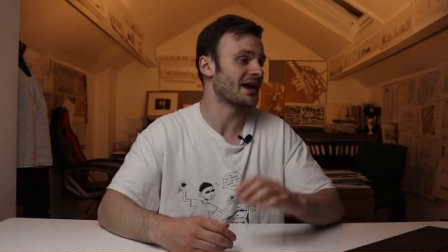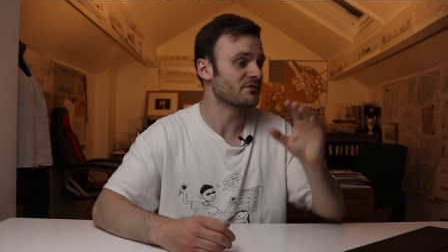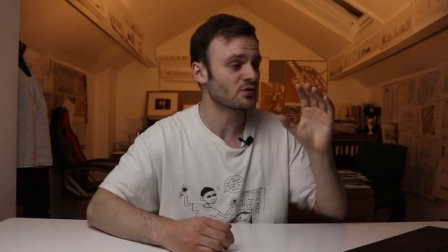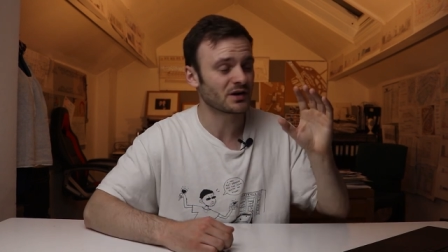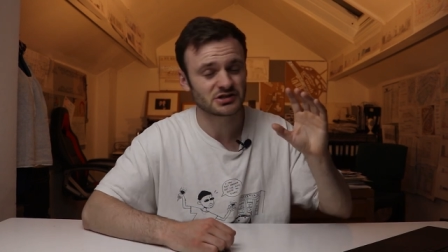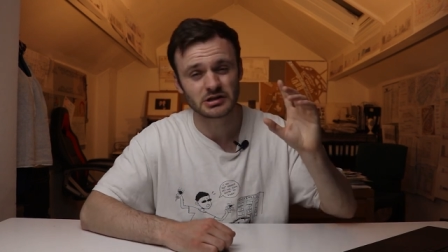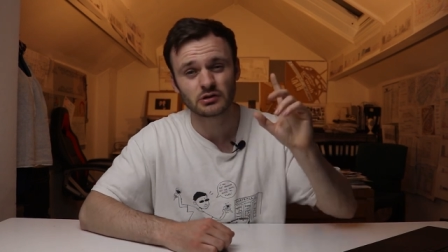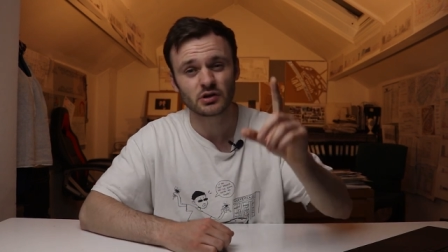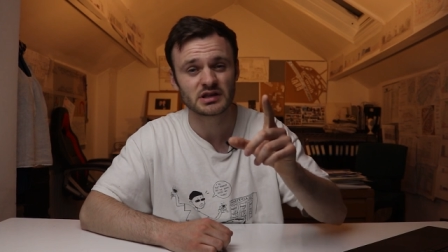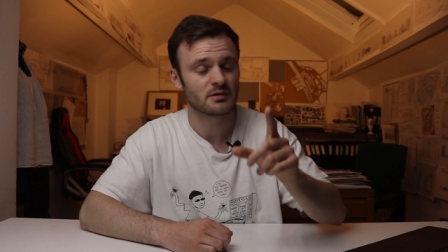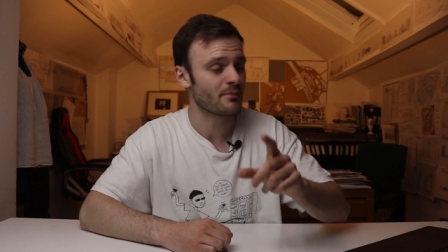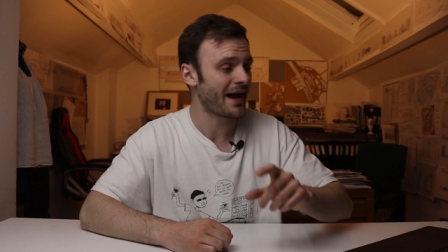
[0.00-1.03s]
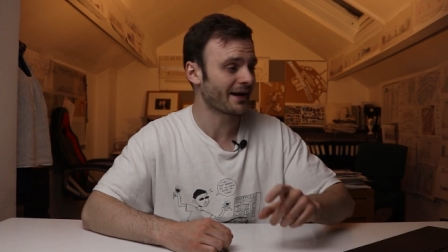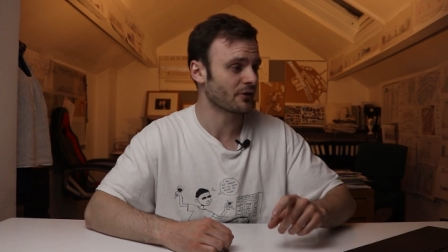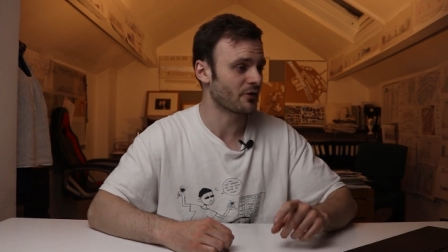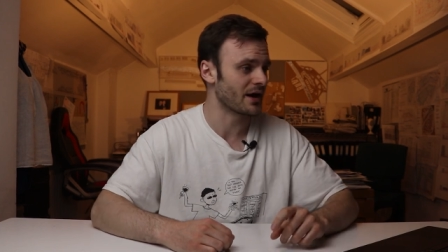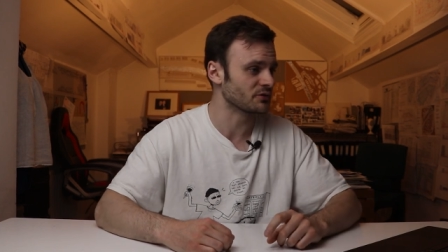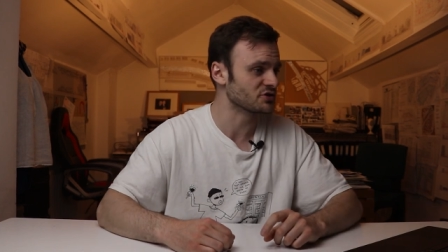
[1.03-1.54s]
And if you actually look in the
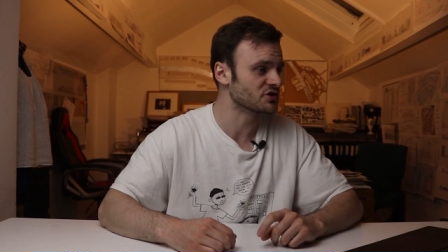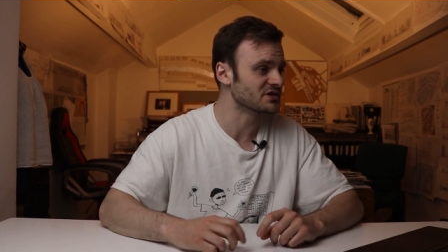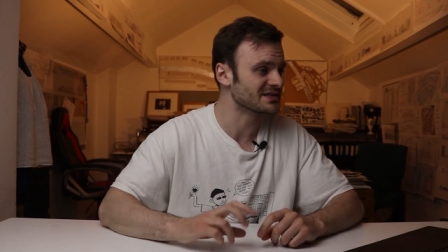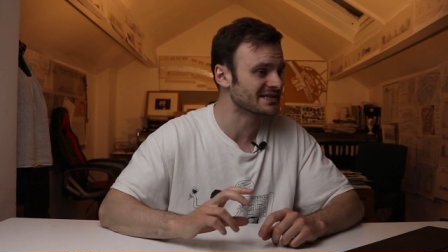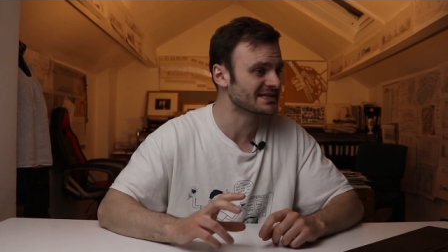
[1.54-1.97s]
background, you can